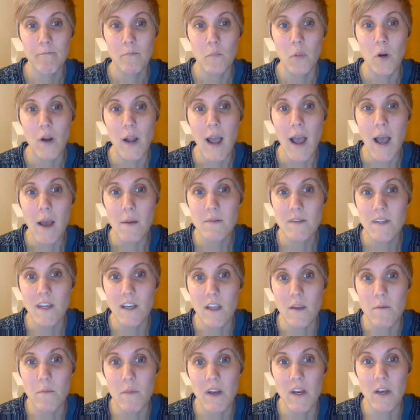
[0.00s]
Perhaps a
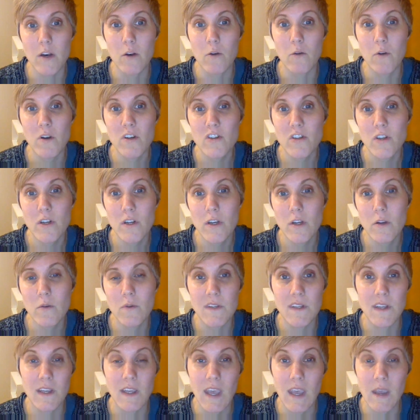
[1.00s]
committed Christian who
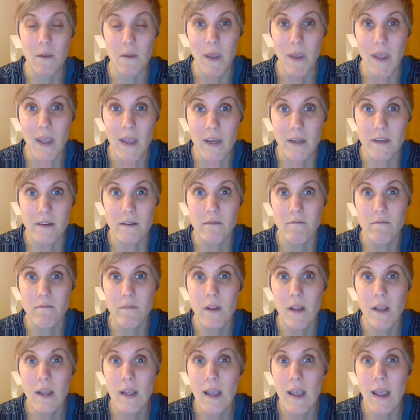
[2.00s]
is a man
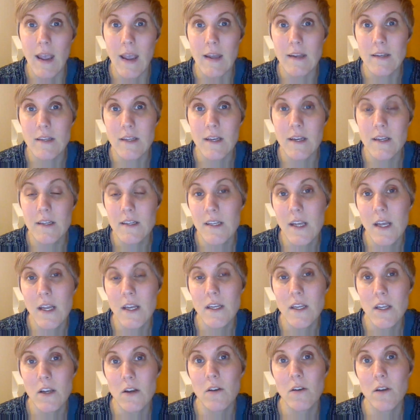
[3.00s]
and in a
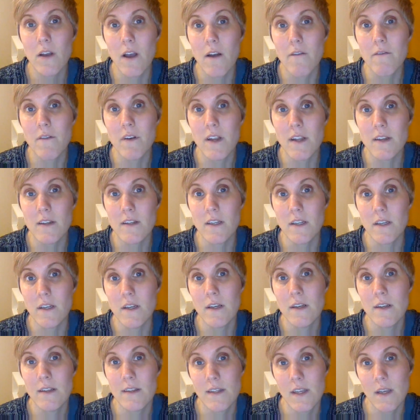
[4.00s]
10-year
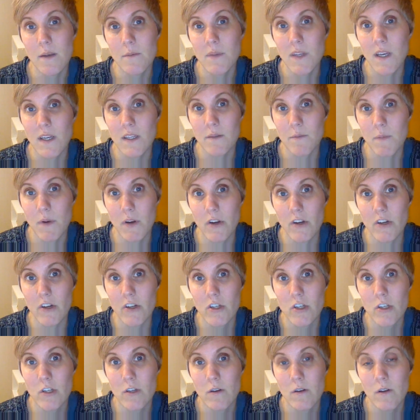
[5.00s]
covenanted same-sex
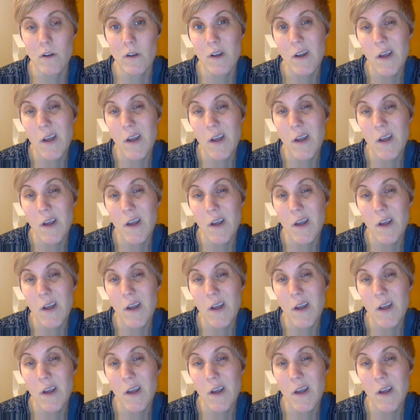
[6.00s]
marriage.